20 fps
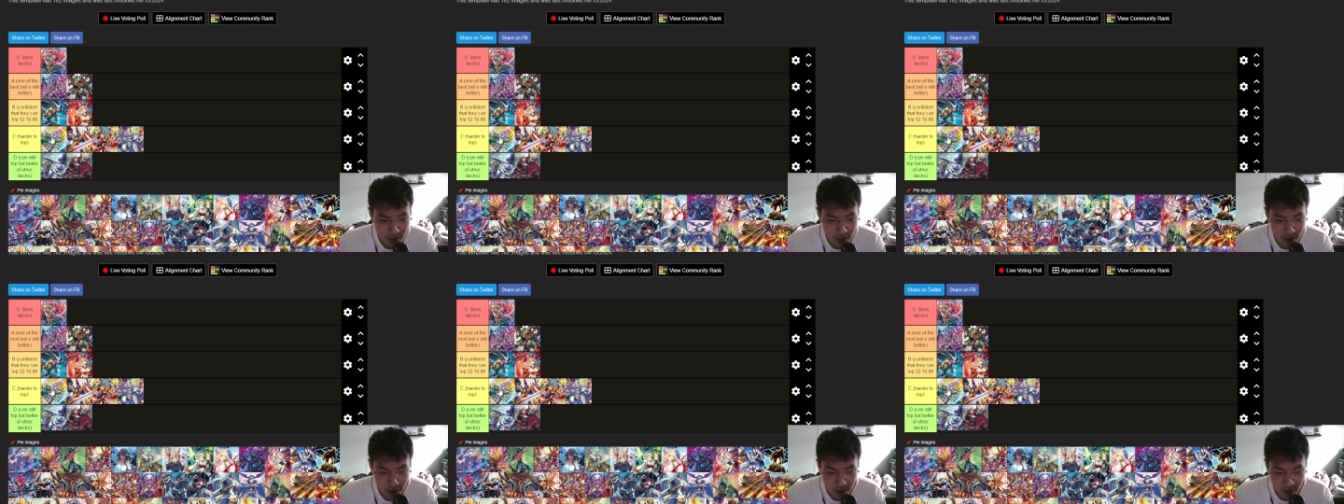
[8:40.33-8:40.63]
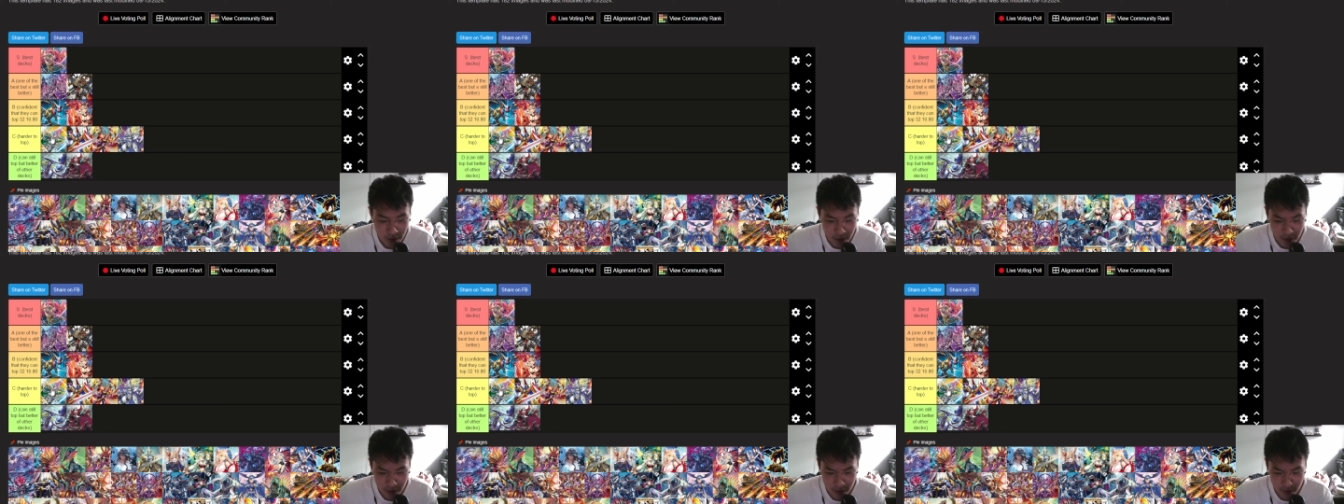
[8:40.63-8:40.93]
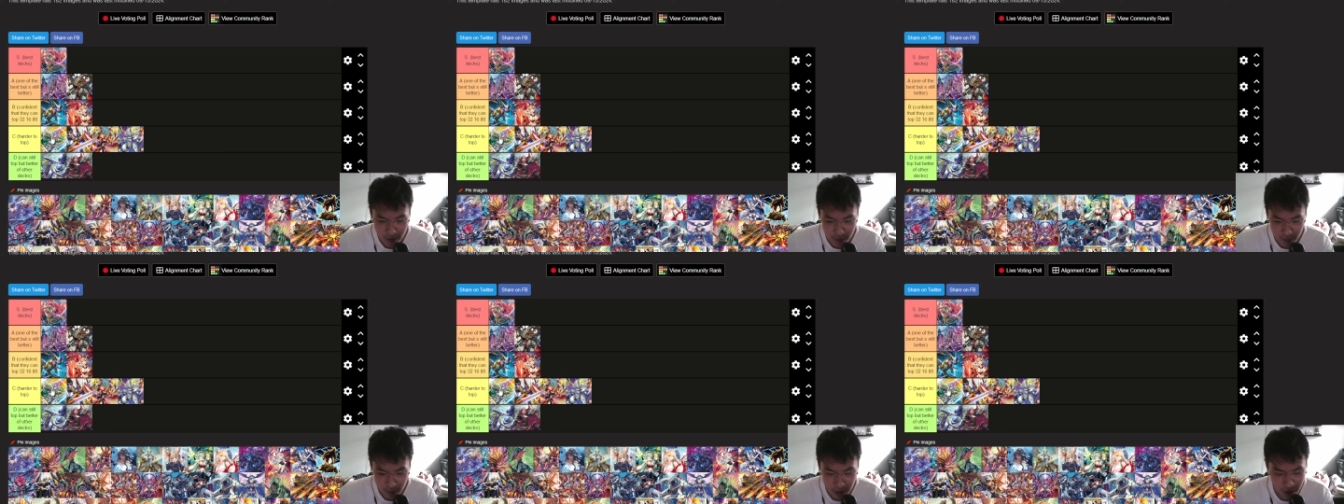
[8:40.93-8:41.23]
Uh,
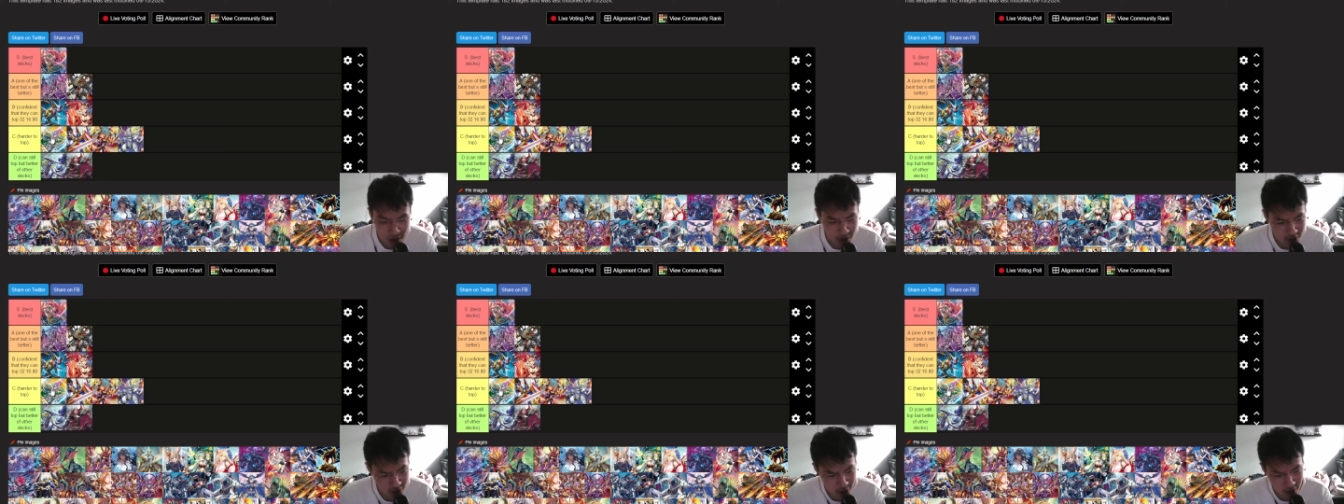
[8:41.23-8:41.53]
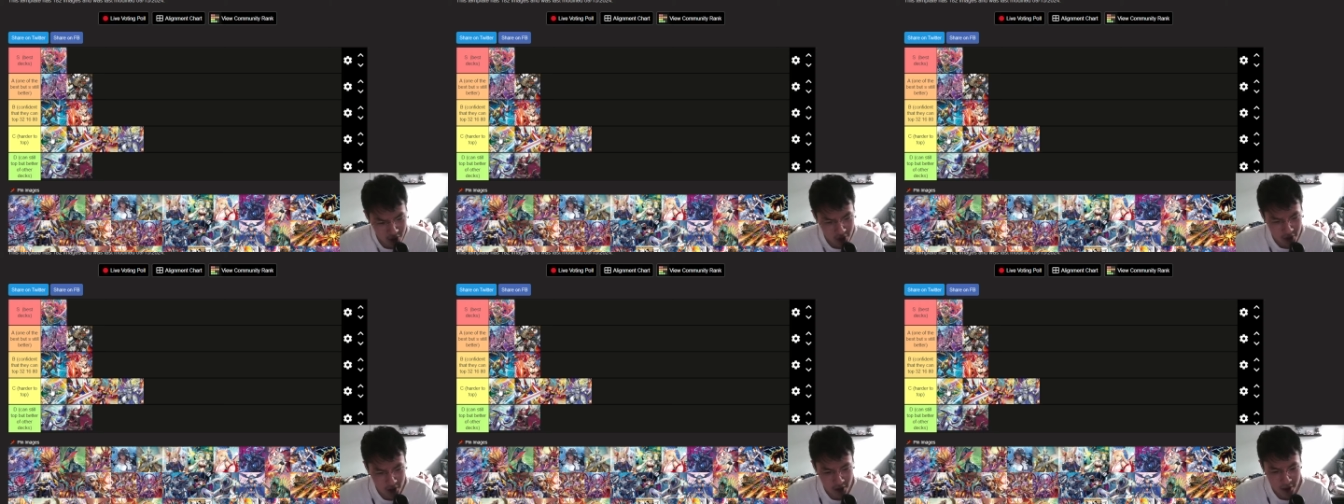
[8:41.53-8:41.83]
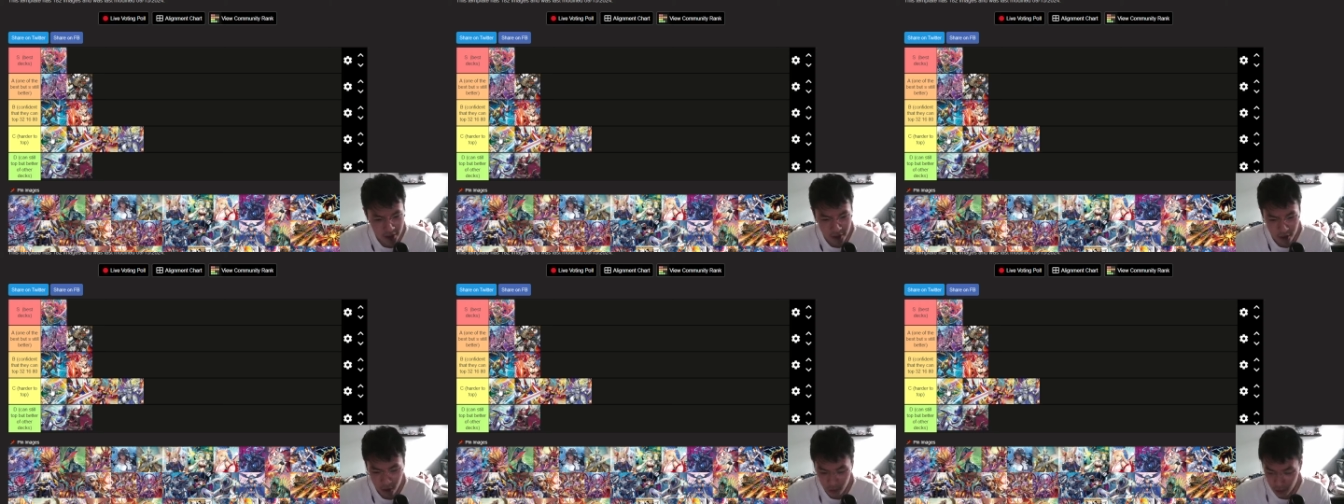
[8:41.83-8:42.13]
but it's
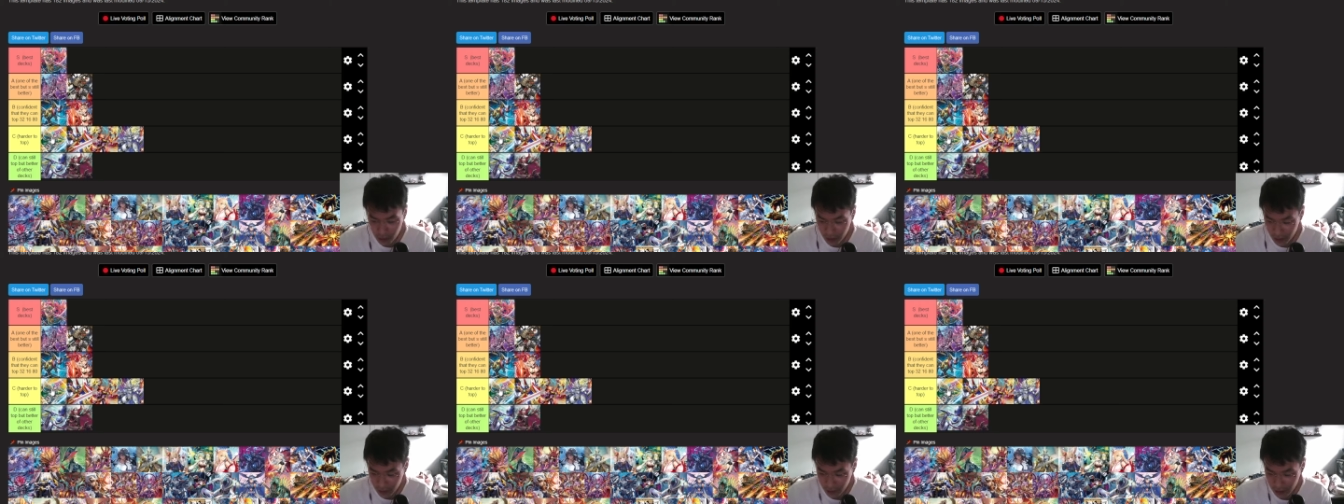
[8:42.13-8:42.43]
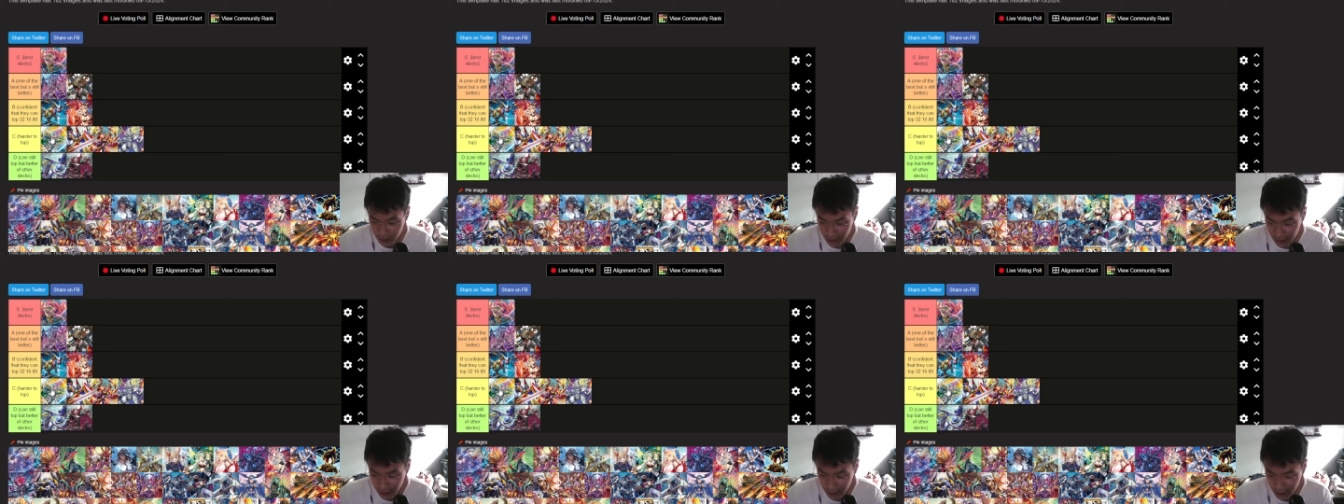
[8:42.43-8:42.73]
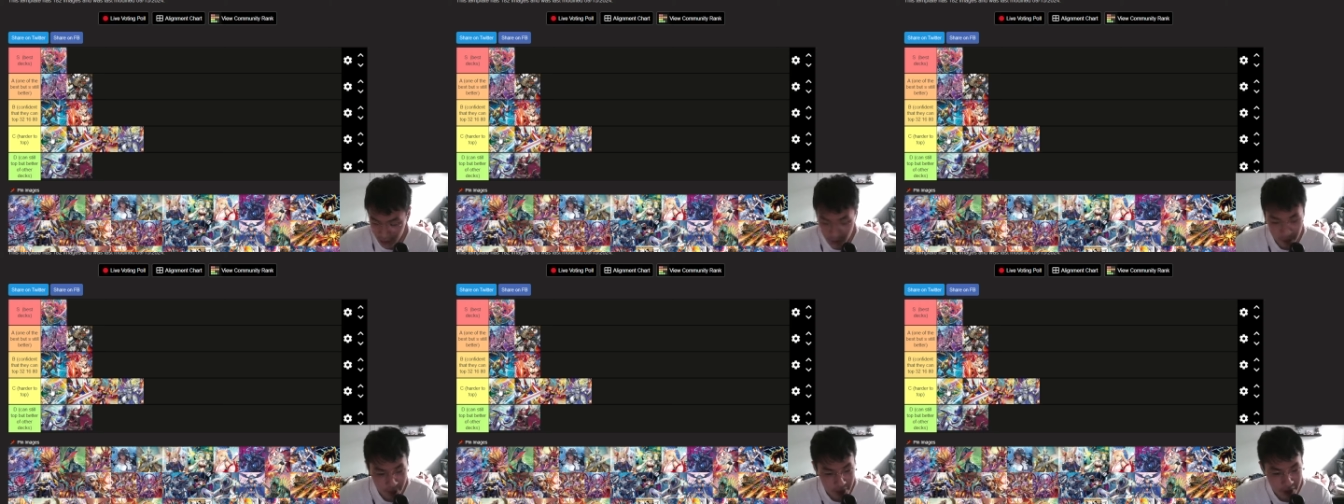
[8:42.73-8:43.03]
consistent though. Like you can get your
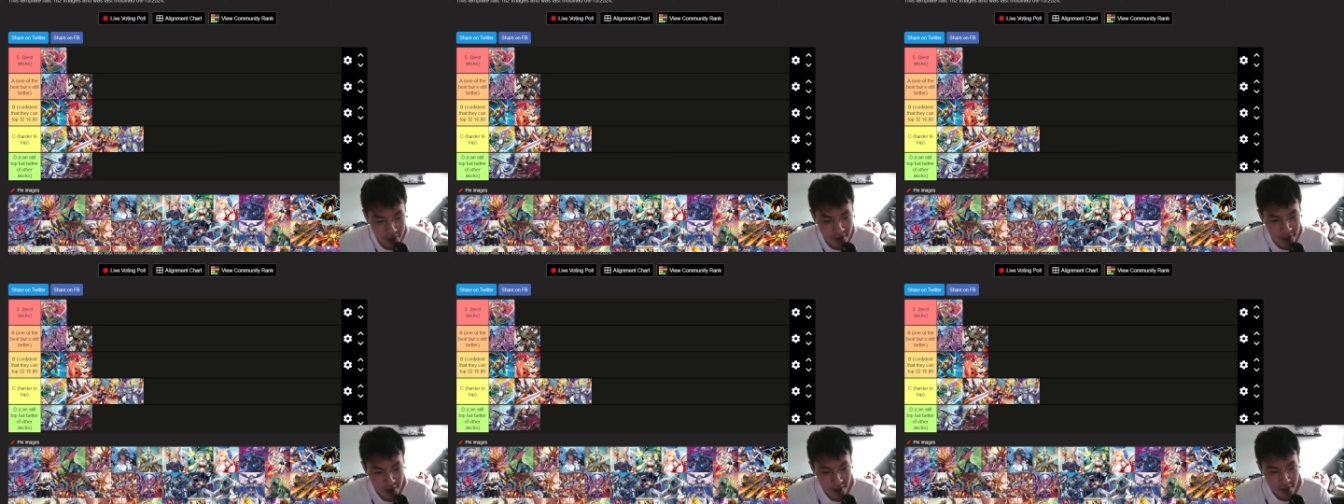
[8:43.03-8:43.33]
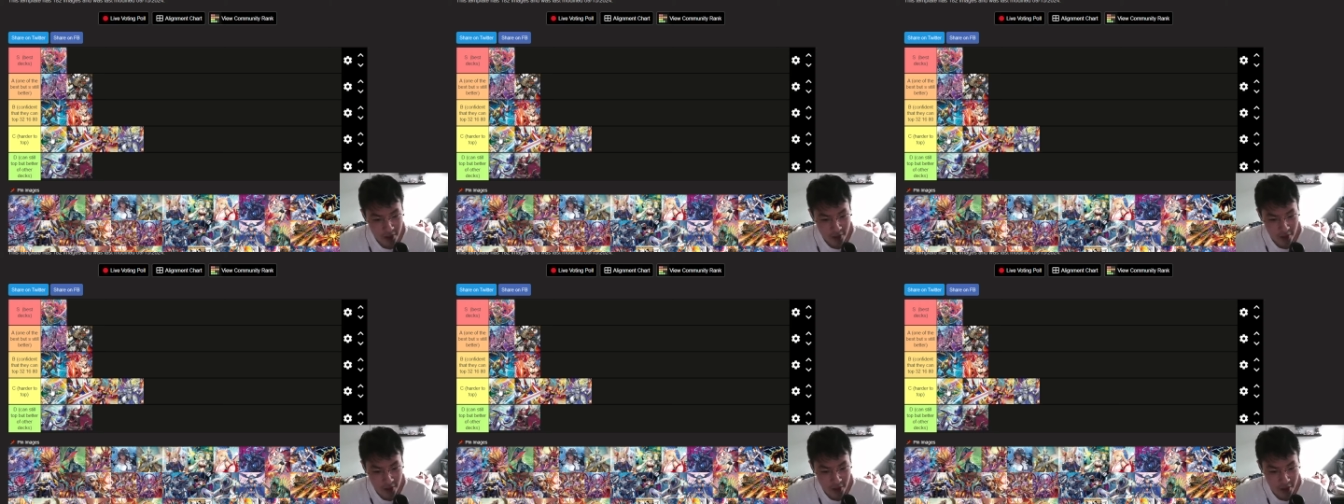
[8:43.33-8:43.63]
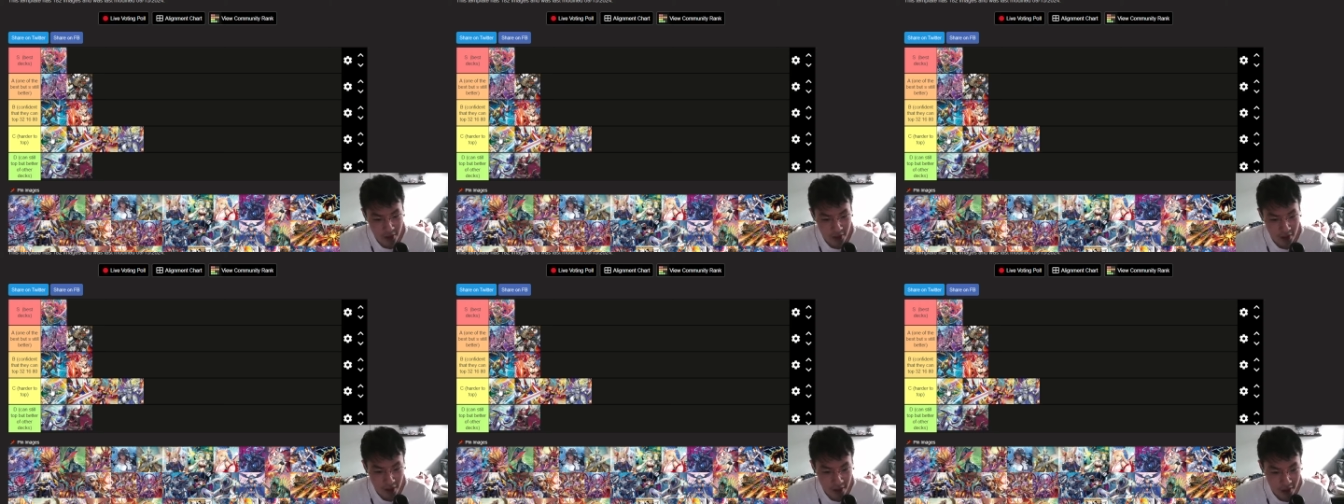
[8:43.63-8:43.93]
pieces you
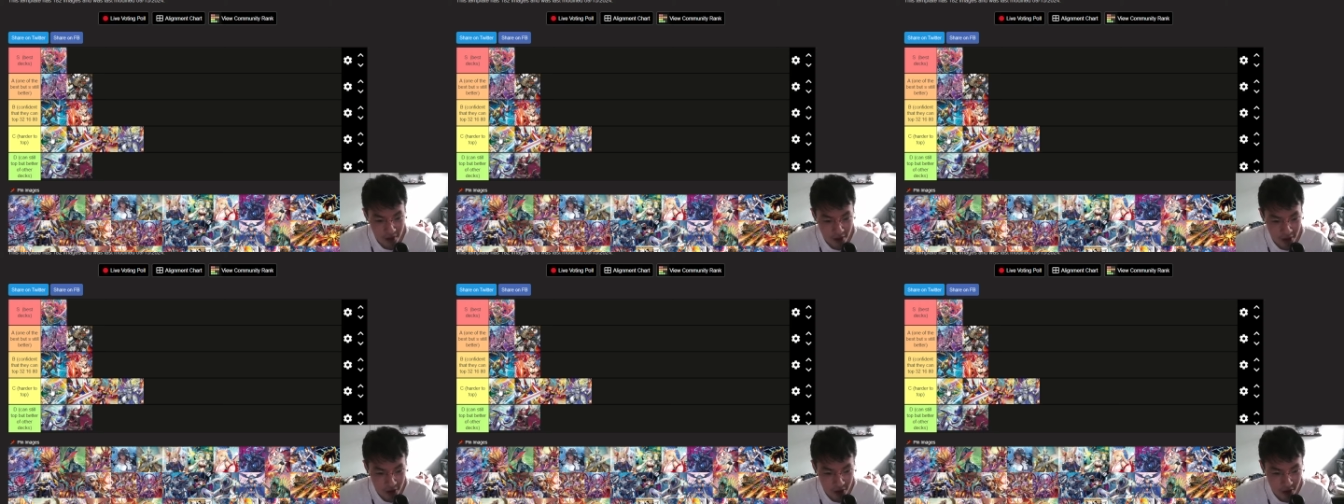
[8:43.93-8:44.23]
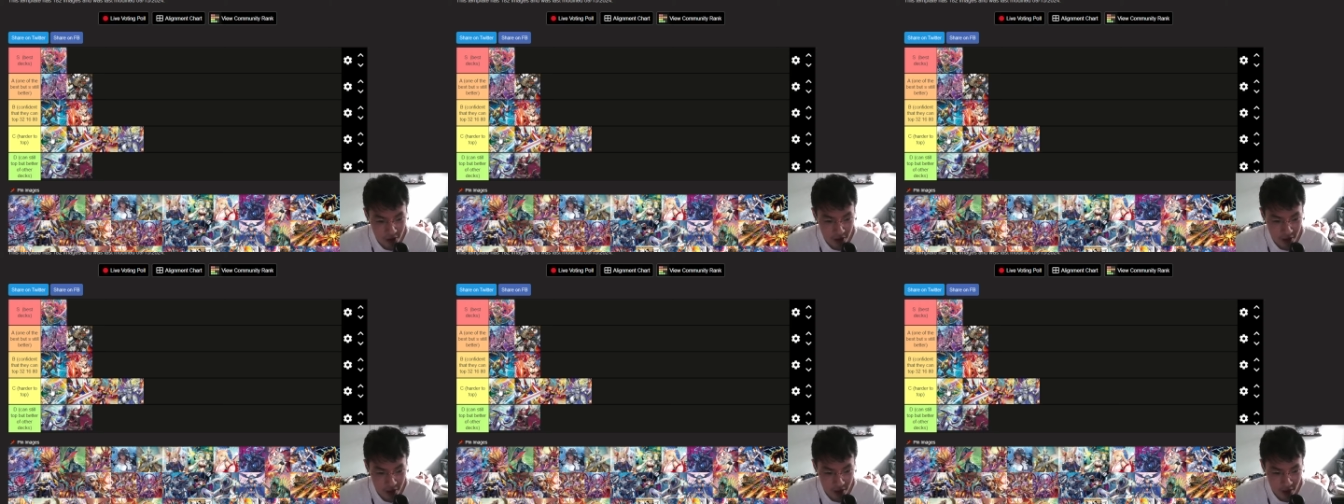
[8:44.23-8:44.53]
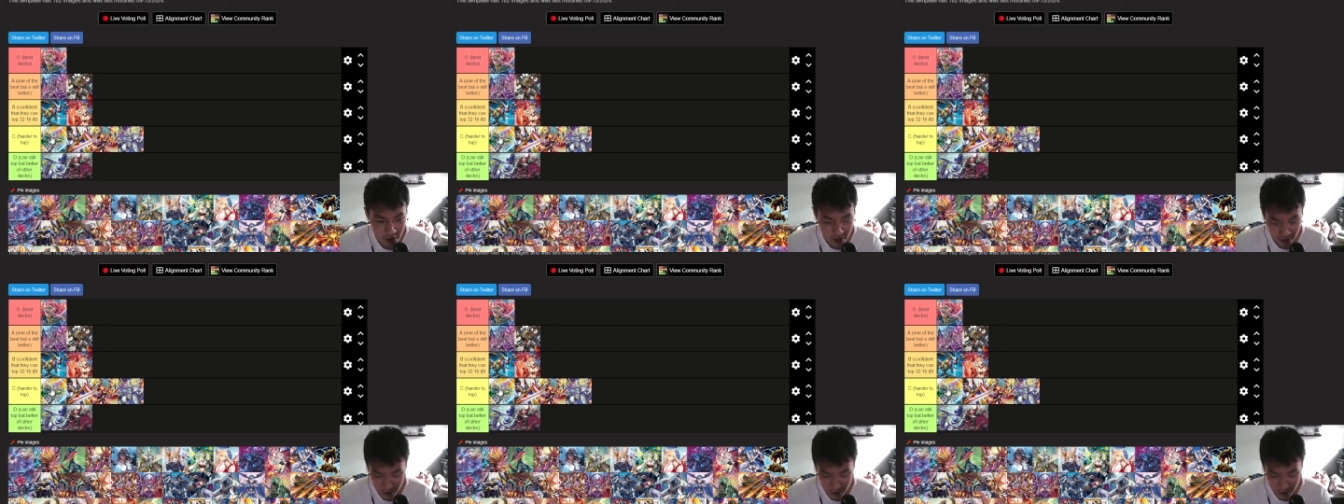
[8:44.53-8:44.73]
need, like Raziel, and